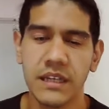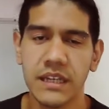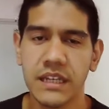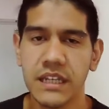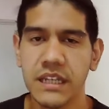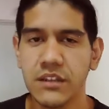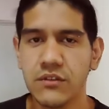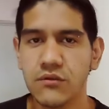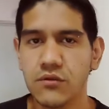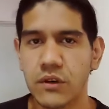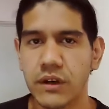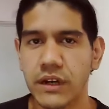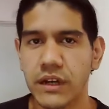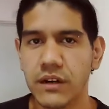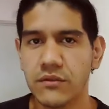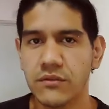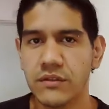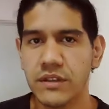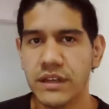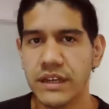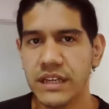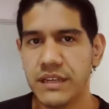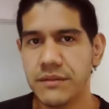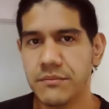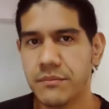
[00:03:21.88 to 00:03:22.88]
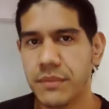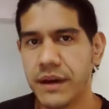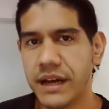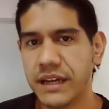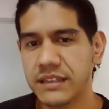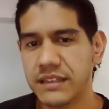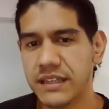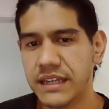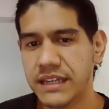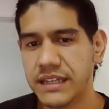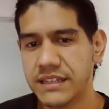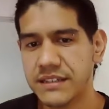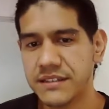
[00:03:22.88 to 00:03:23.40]
Taking into account the
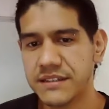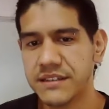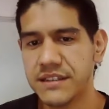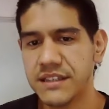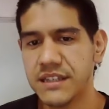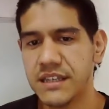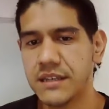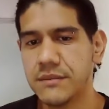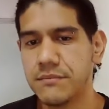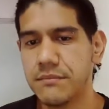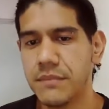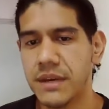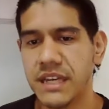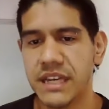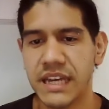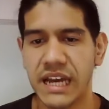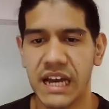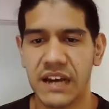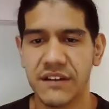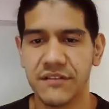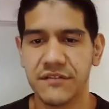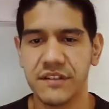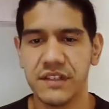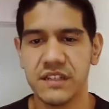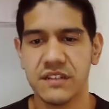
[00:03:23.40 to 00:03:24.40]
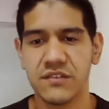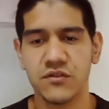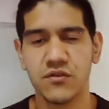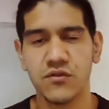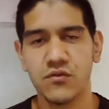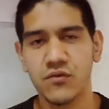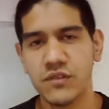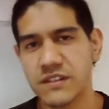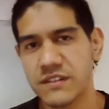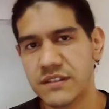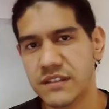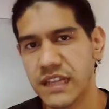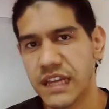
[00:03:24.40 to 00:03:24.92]
impact ASD may have in a
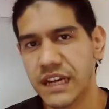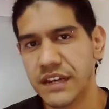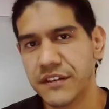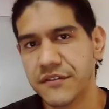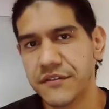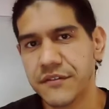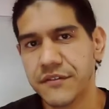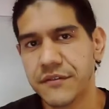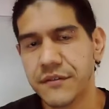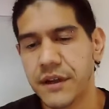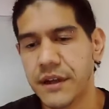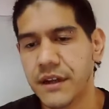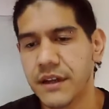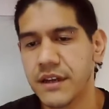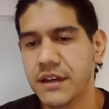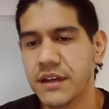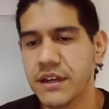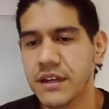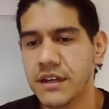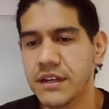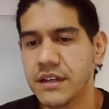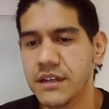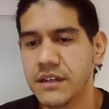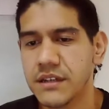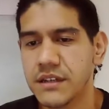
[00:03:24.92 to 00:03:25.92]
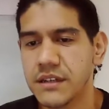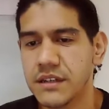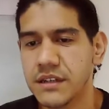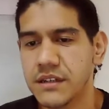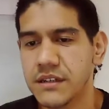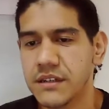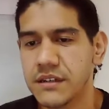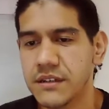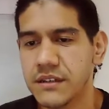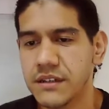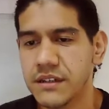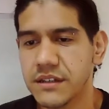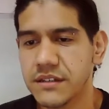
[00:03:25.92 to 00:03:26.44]
student's life,
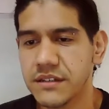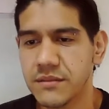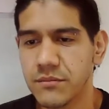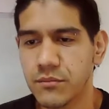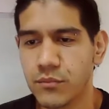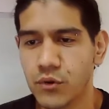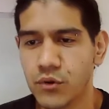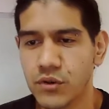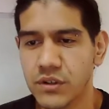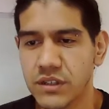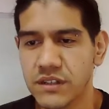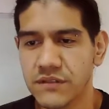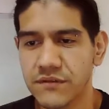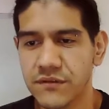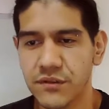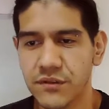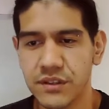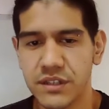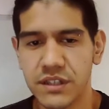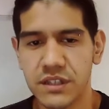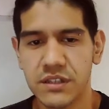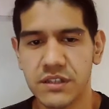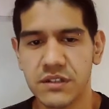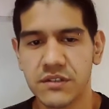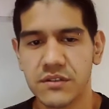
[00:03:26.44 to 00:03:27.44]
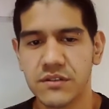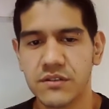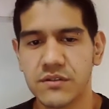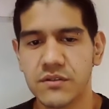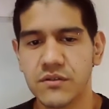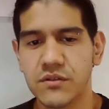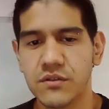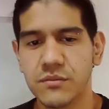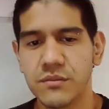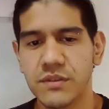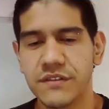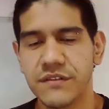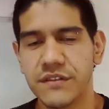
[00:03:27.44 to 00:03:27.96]
it is important for
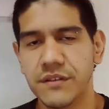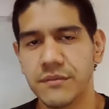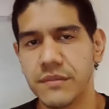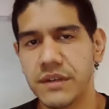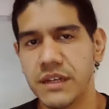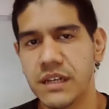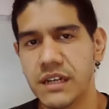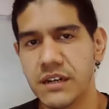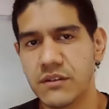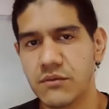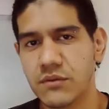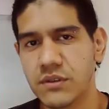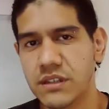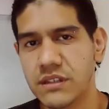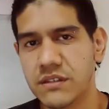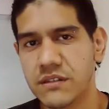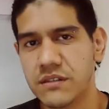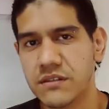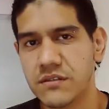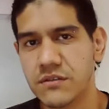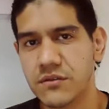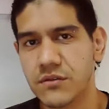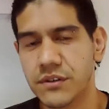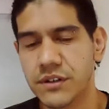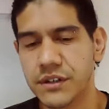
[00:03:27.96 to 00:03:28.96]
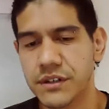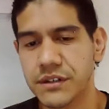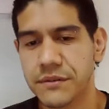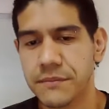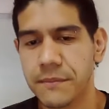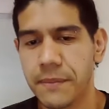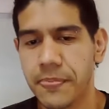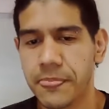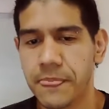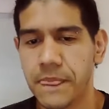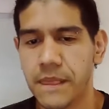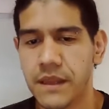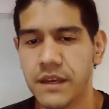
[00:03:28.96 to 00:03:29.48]
teachers to be familiar with this disorder
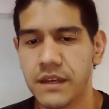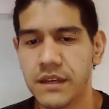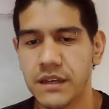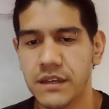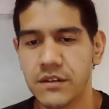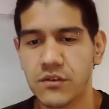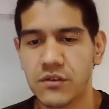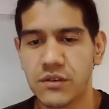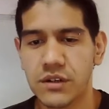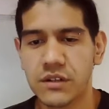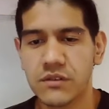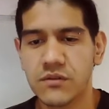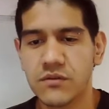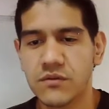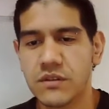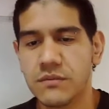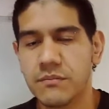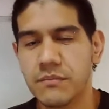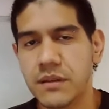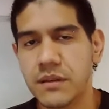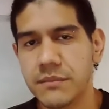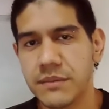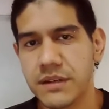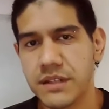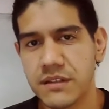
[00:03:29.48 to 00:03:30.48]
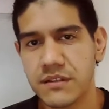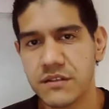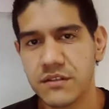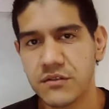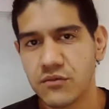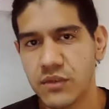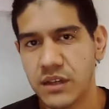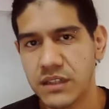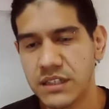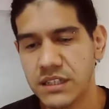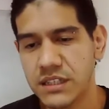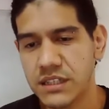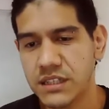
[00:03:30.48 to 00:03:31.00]
in order to implement
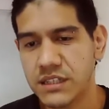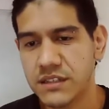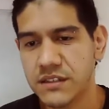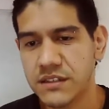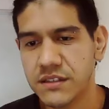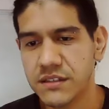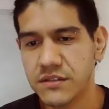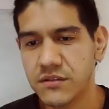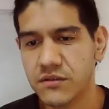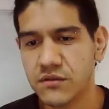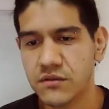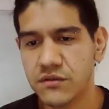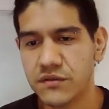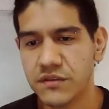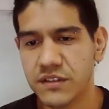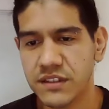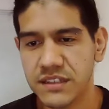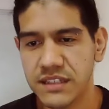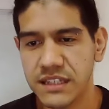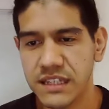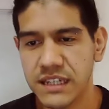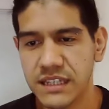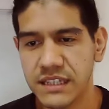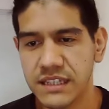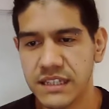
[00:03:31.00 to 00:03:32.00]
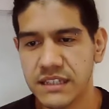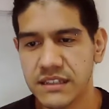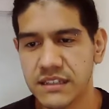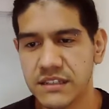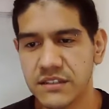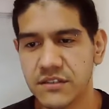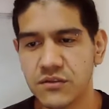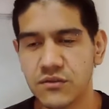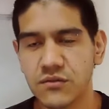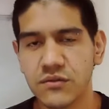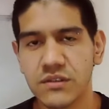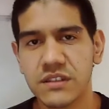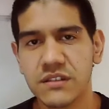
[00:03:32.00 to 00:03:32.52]
strategies to facilitate the
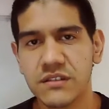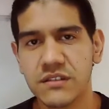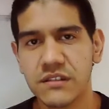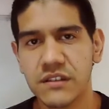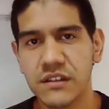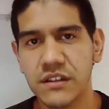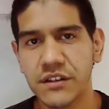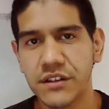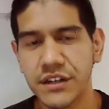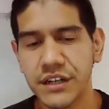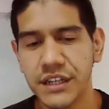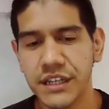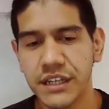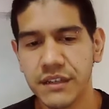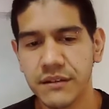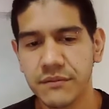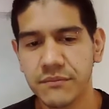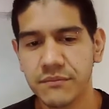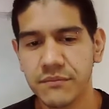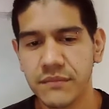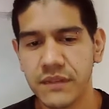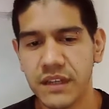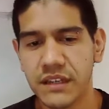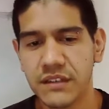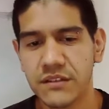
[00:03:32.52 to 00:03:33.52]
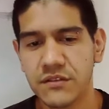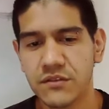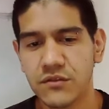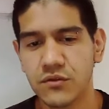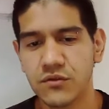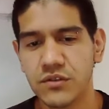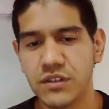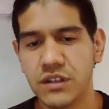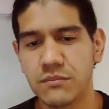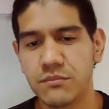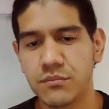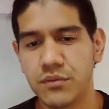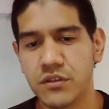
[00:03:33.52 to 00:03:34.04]
students' learning and
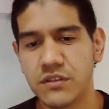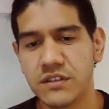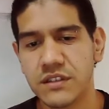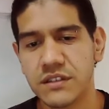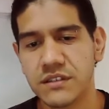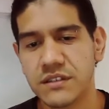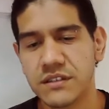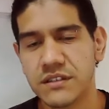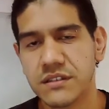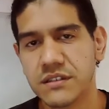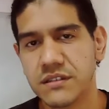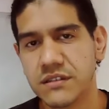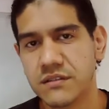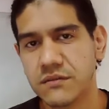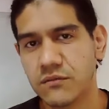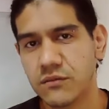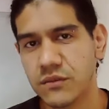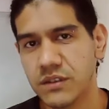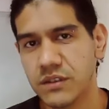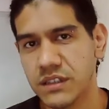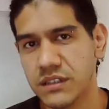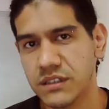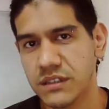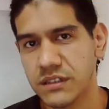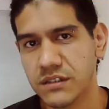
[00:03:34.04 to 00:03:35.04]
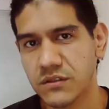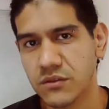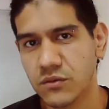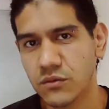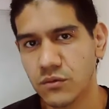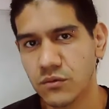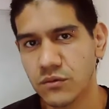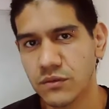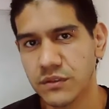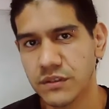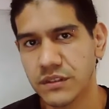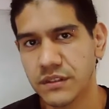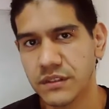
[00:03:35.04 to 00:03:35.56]
social processes within the
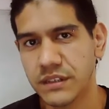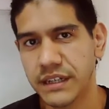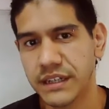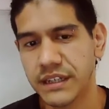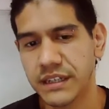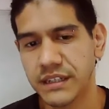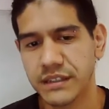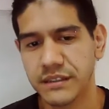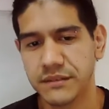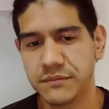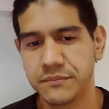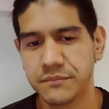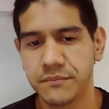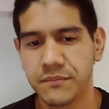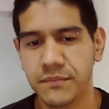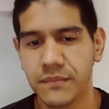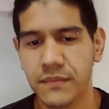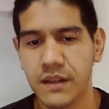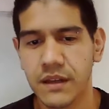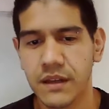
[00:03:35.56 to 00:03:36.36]
school setting.